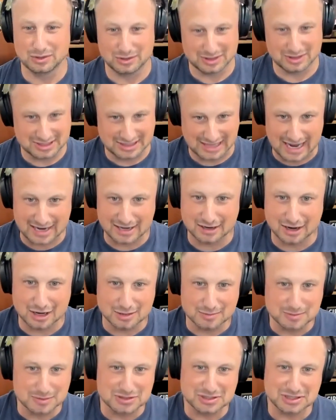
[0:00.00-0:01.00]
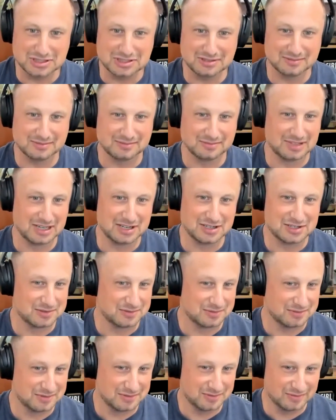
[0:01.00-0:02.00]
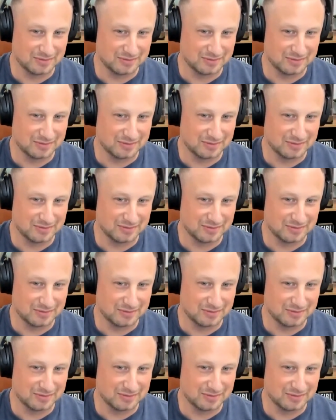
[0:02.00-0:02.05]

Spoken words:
standing on the machine takes